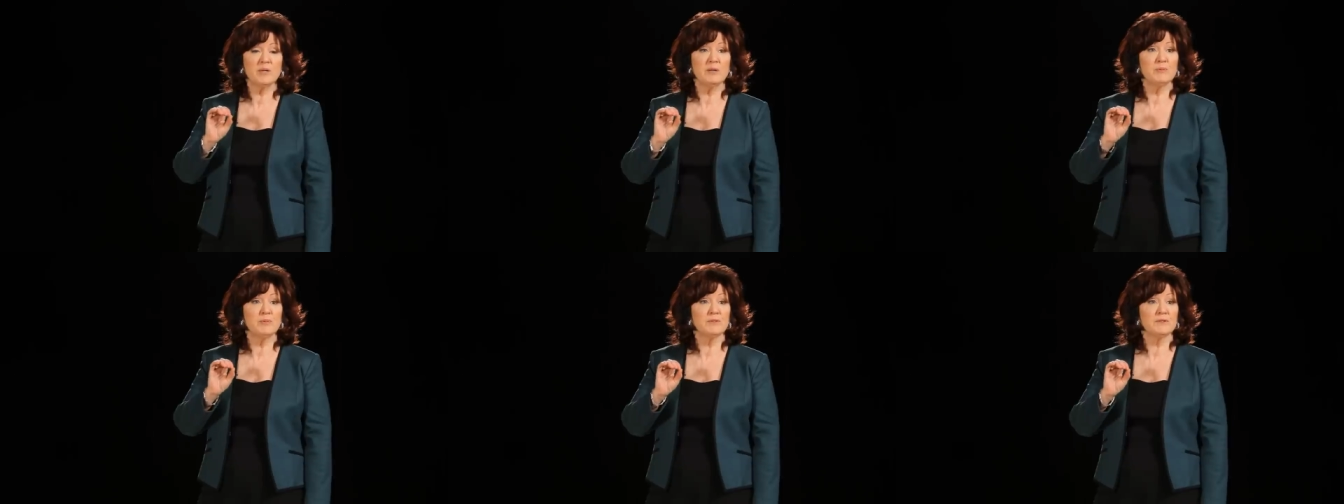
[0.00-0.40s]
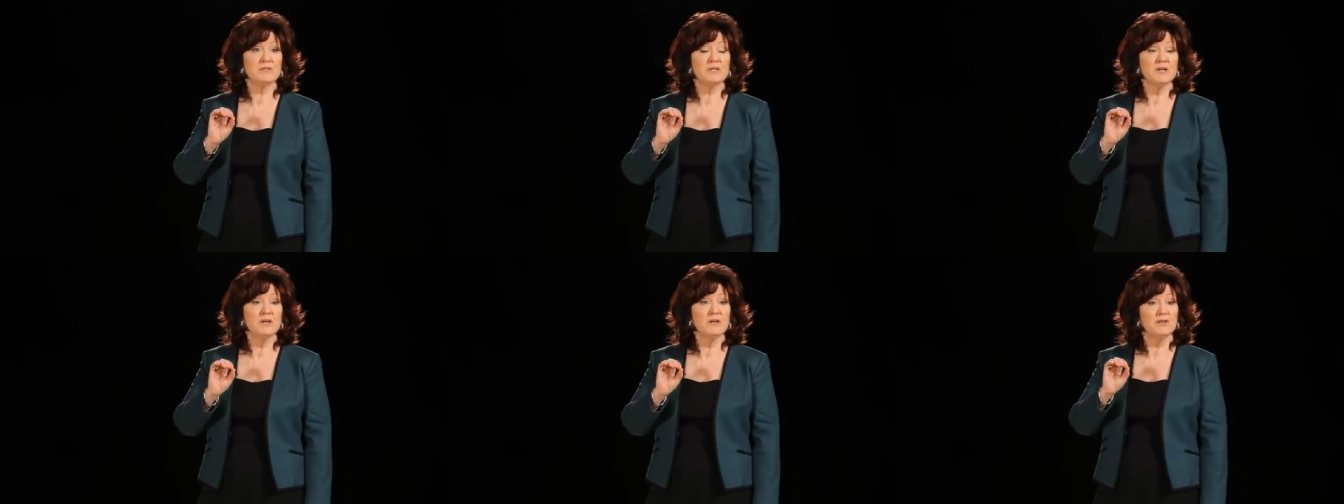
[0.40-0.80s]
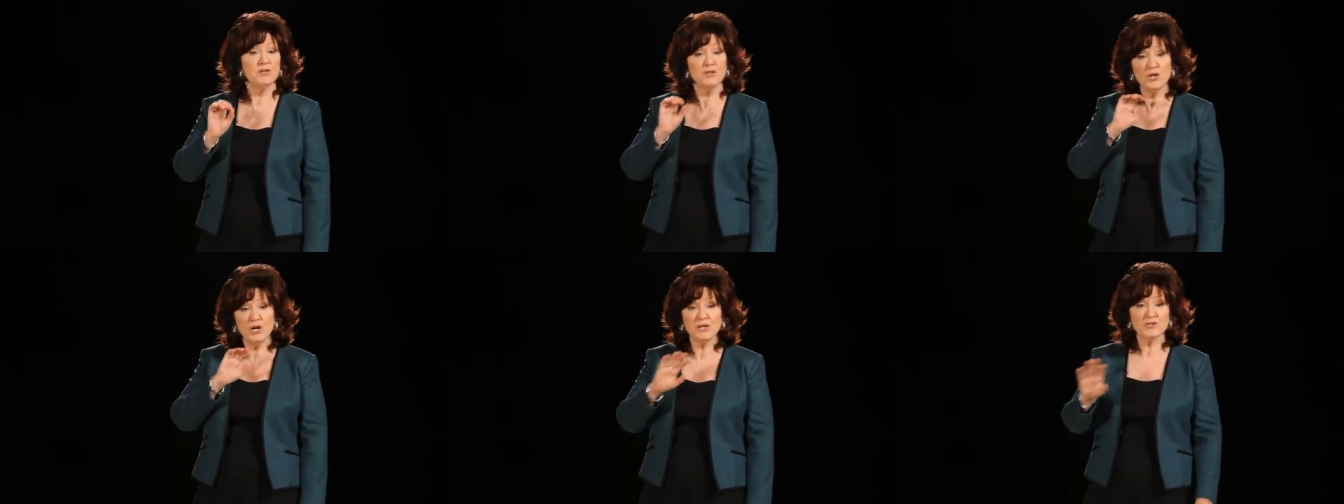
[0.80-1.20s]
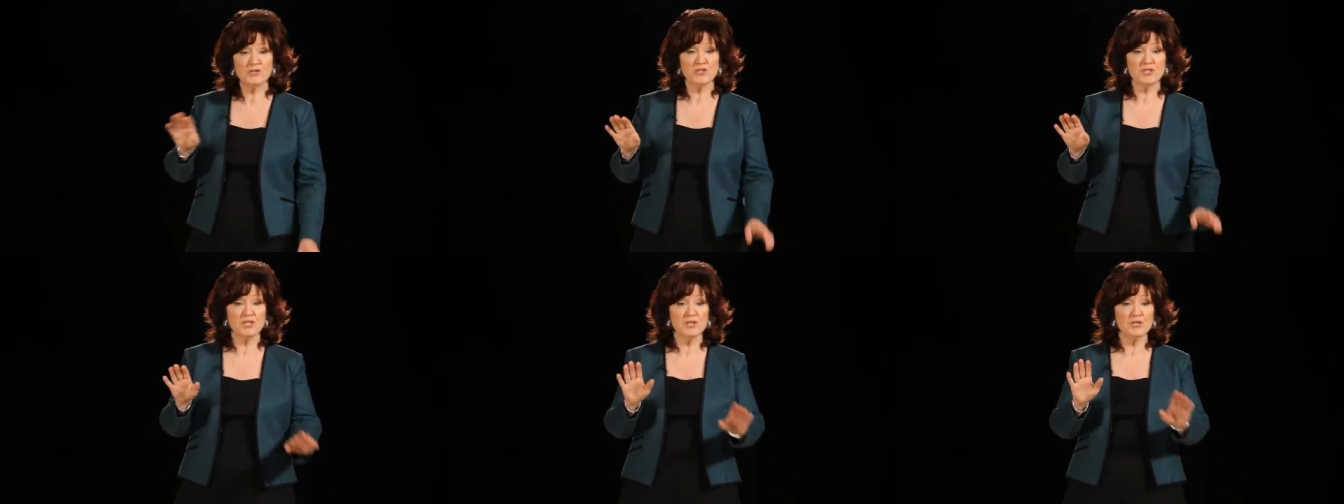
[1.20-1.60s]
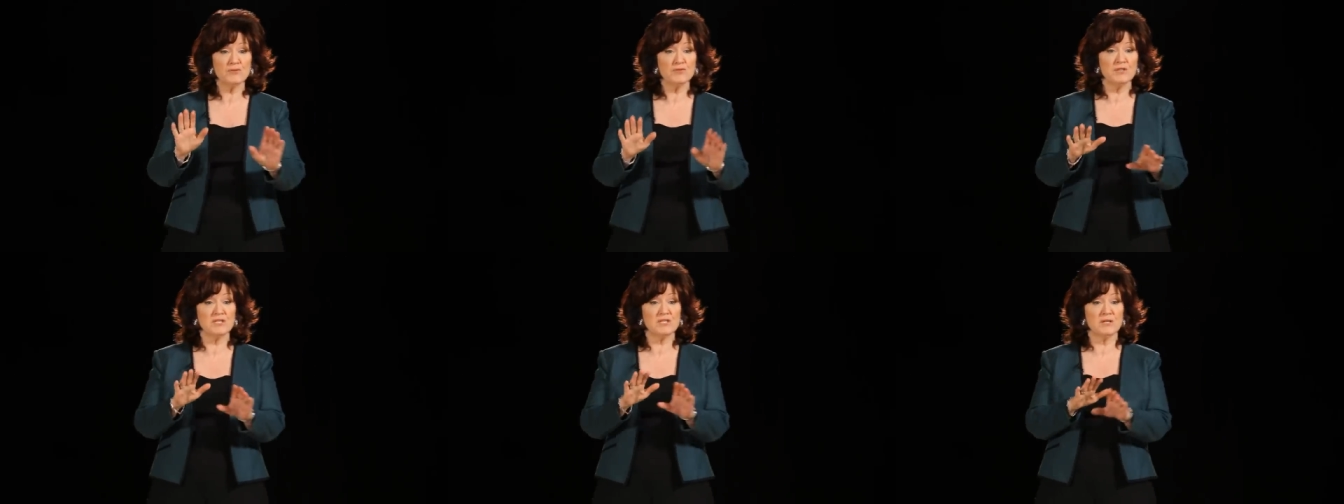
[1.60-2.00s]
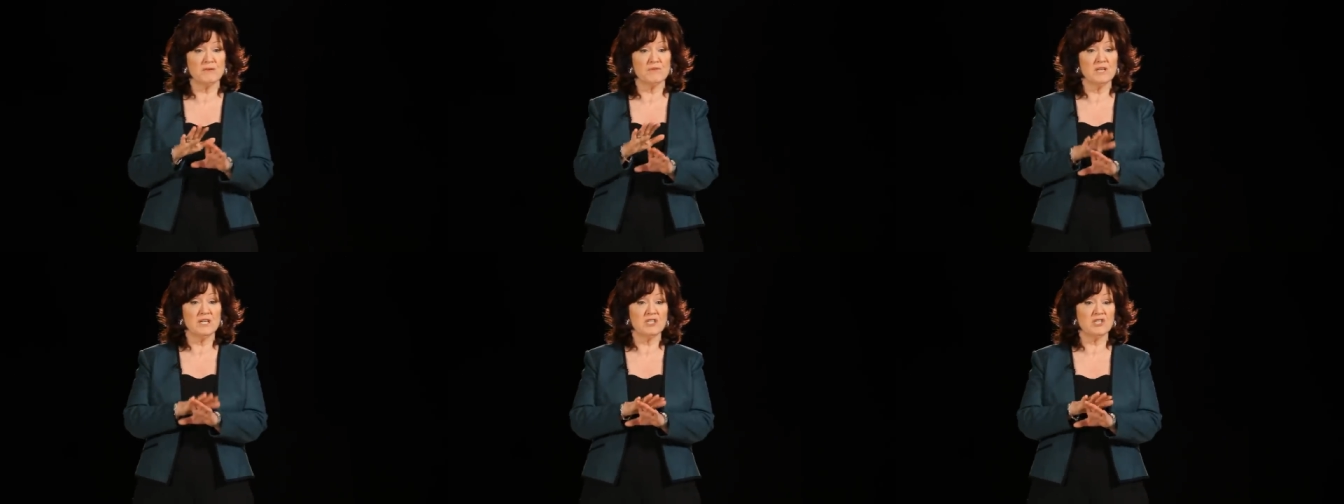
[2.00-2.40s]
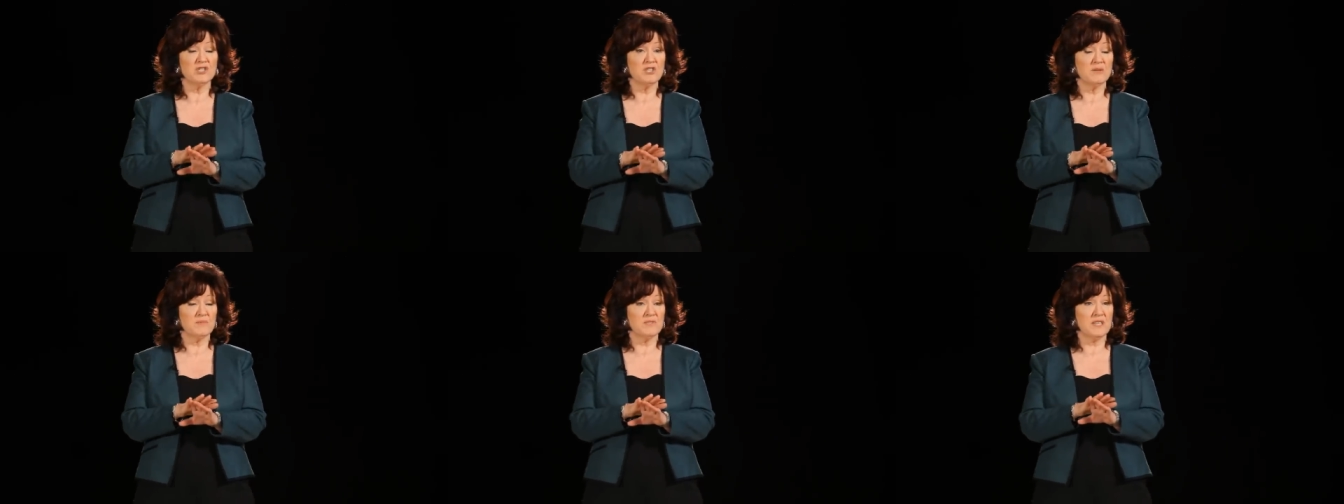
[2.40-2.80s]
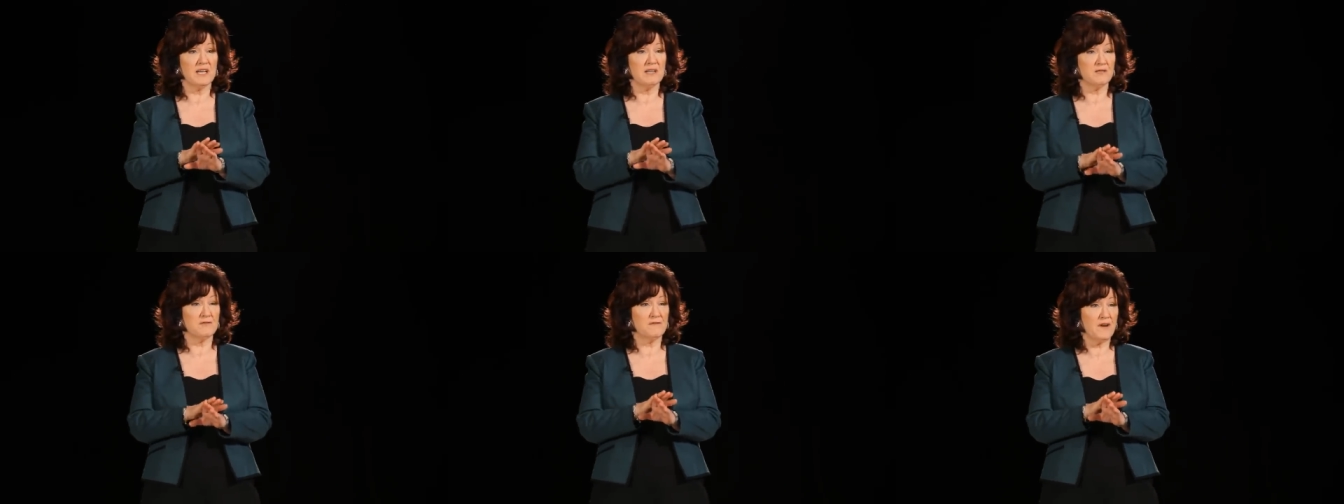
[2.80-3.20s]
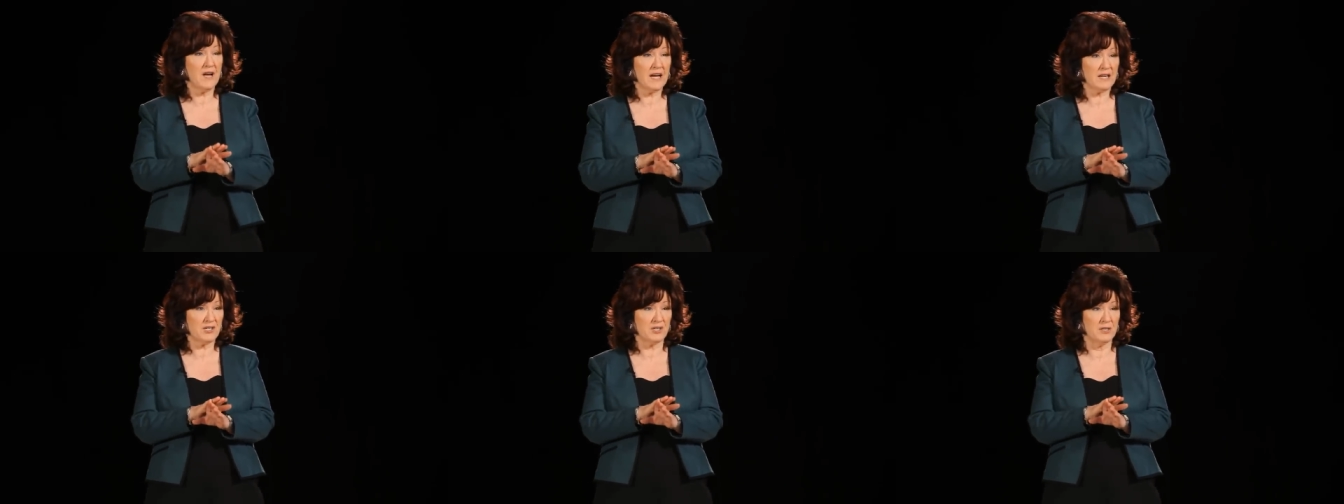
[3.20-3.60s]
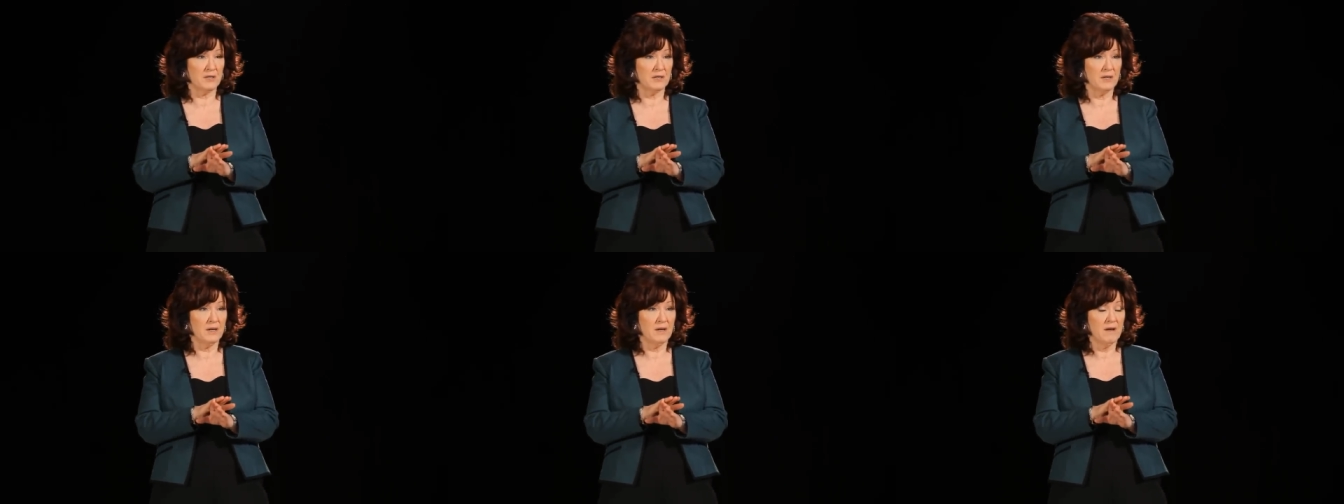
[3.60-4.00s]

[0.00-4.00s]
couples not just increase their relationship satisfaction,